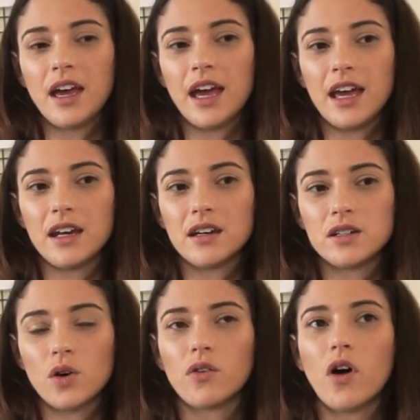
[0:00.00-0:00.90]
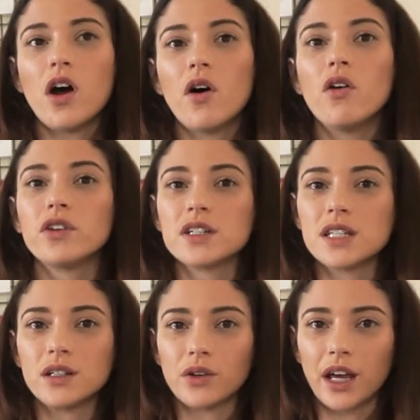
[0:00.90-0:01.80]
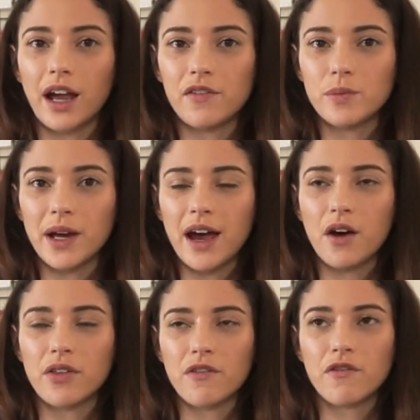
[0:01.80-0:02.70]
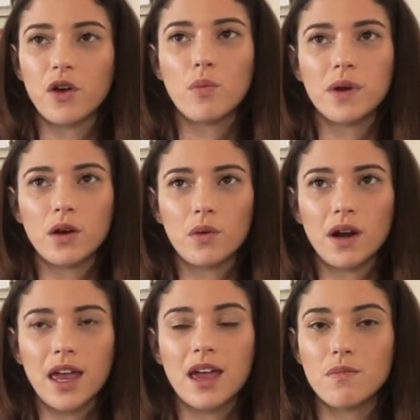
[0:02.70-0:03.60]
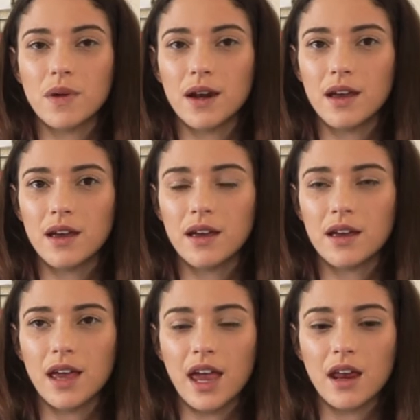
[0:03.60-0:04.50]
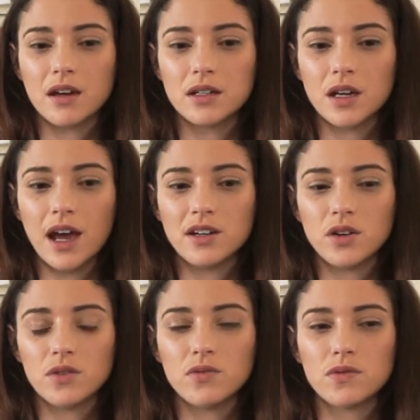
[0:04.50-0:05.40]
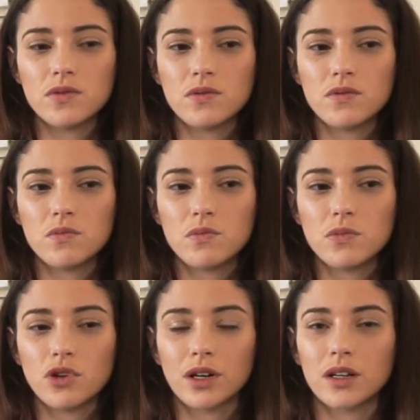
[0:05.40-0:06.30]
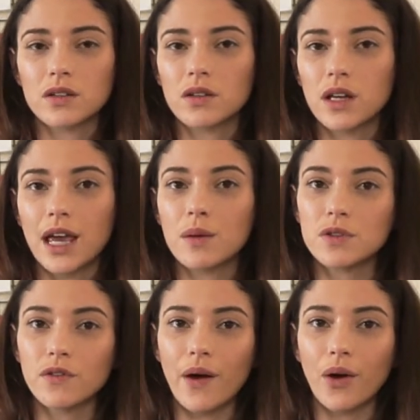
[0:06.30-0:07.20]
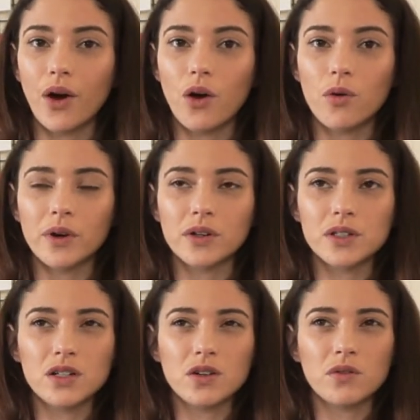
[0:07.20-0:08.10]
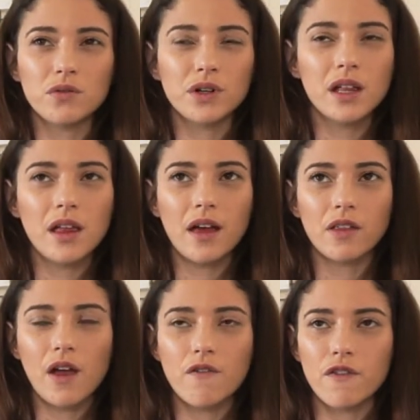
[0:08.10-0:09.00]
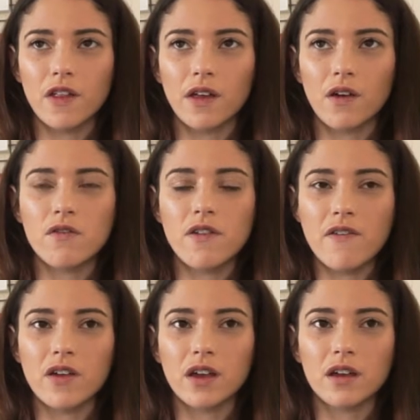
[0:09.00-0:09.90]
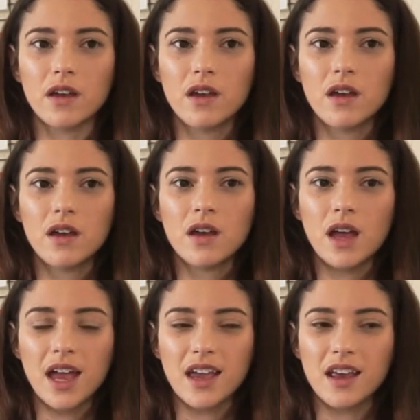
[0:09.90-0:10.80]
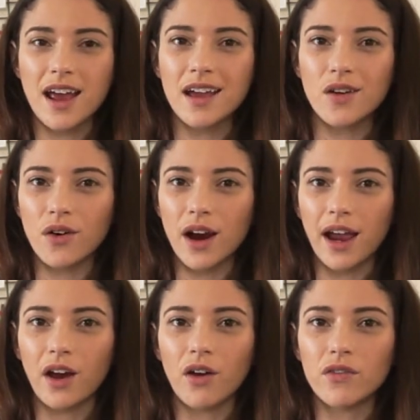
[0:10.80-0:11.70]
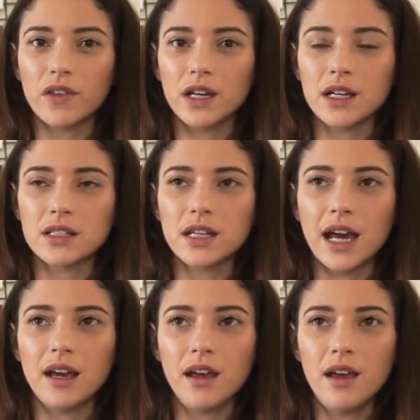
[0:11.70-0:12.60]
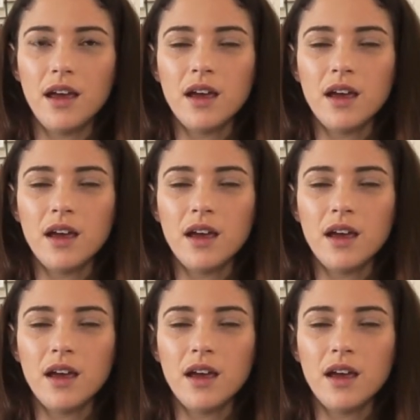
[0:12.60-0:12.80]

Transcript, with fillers: And, and obviously looking after my health, I feel better when I eat better and I don't drink heaps of alcohol because I don't really like that feeling of having a headache or a hangover the next day.